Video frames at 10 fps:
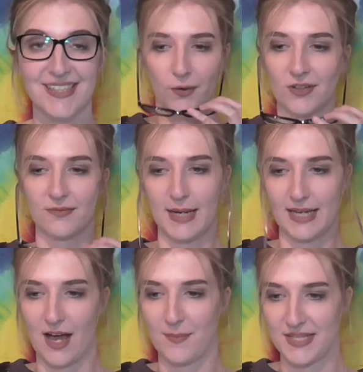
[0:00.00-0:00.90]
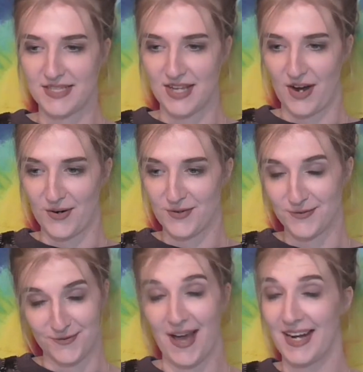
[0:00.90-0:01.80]
All of my garments are
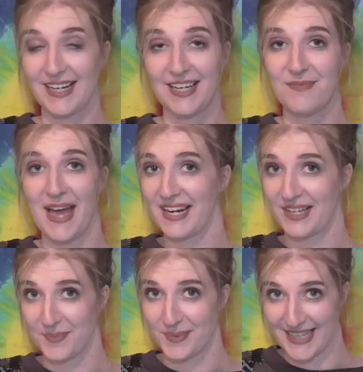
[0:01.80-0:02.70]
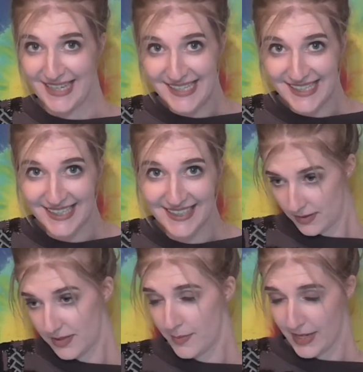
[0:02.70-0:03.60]
finally made and complete.
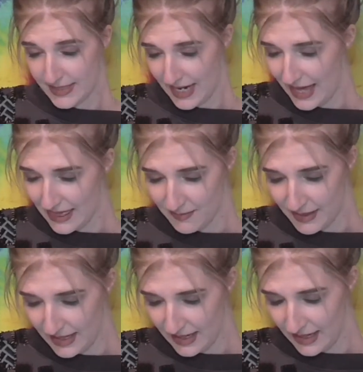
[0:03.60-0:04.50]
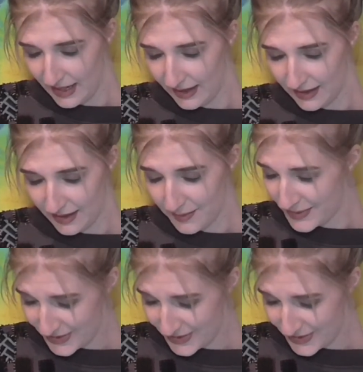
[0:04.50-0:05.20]
Just about to hand them in and I'm